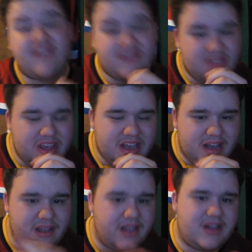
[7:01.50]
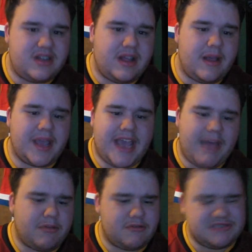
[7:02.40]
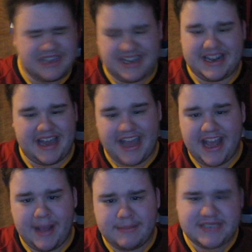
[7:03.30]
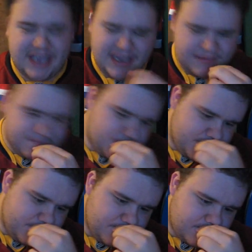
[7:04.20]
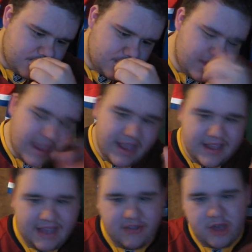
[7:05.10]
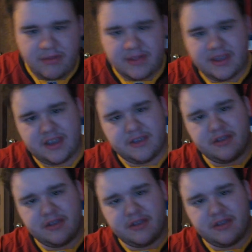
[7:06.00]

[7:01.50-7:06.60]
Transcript: the Capitals and Habs game. Have a good one. Thank you.